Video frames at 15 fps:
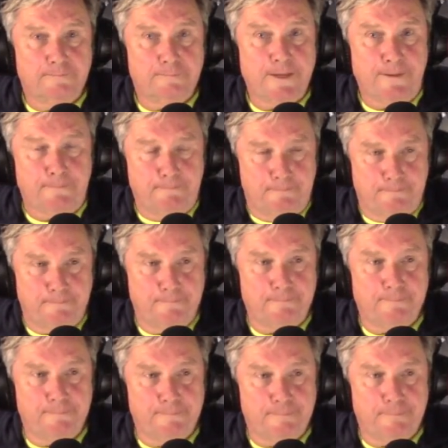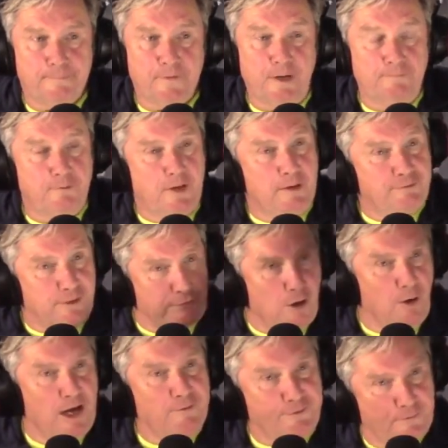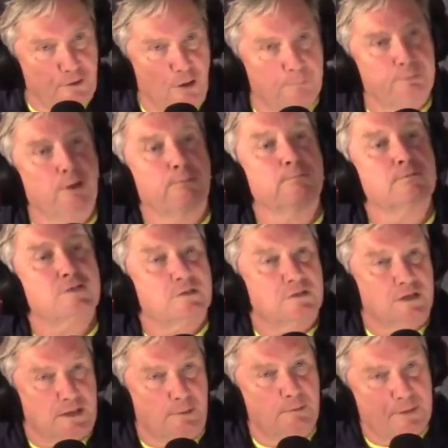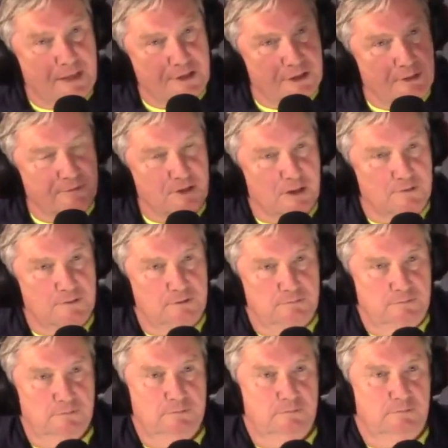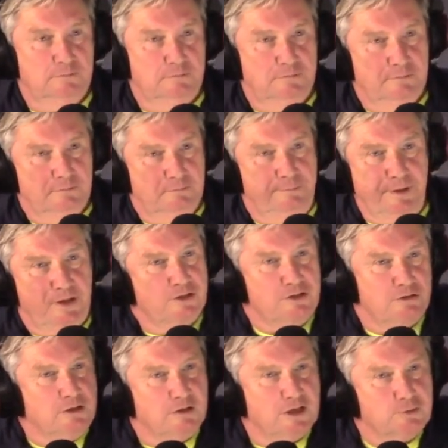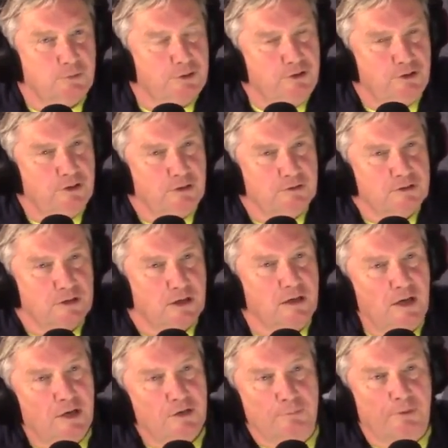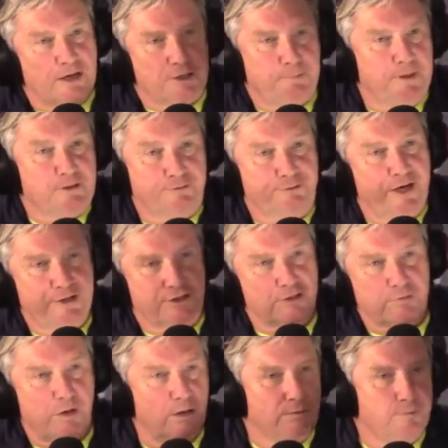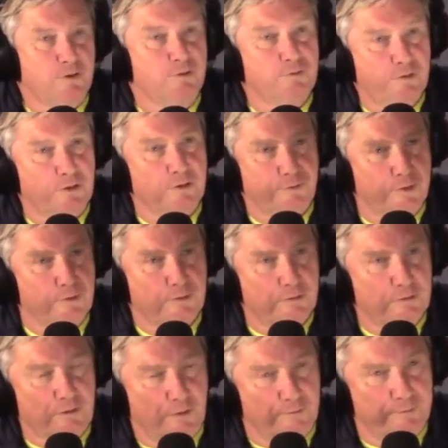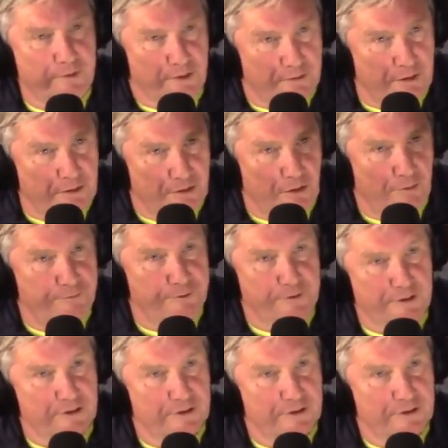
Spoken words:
Yep. If they've got problems, that they were managing themselves. Because that's what you do, isn't it? You might speak to friends as well, if you're in the confidence.